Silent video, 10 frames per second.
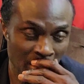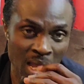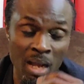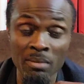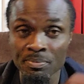
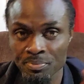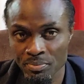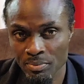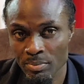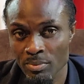um,
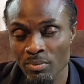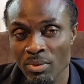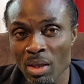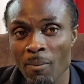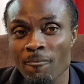
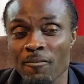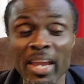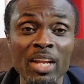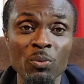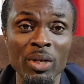
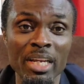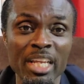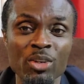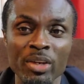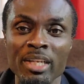faith will
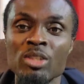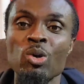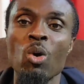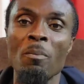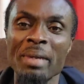lead you
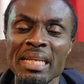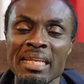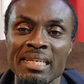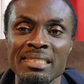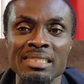into
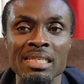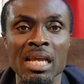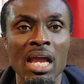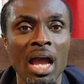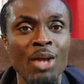obedience,
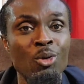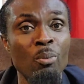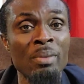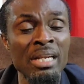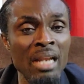and
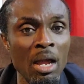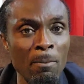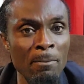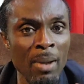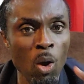obe
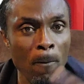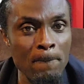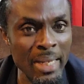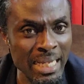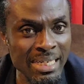
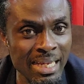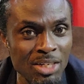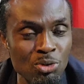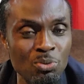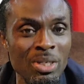
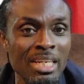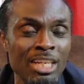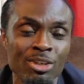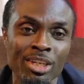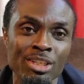obedience will
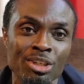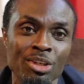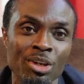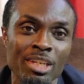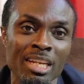lead you into
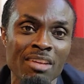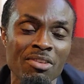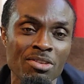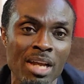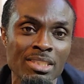your
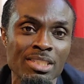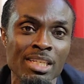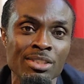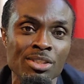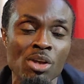deliverance,
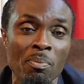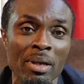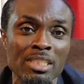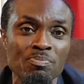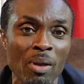into your
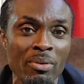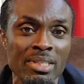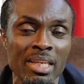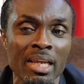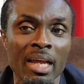
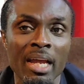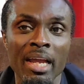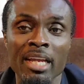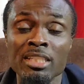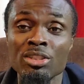prosperity,
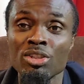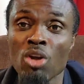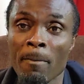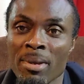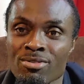into
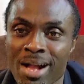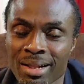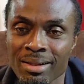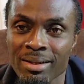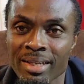your
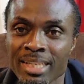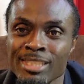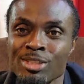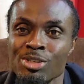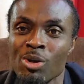miracle,
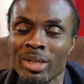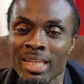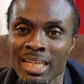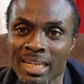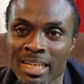into your
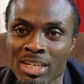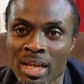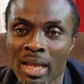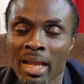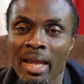healing,
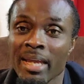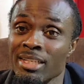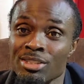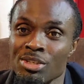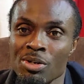
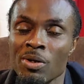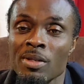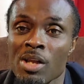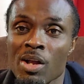into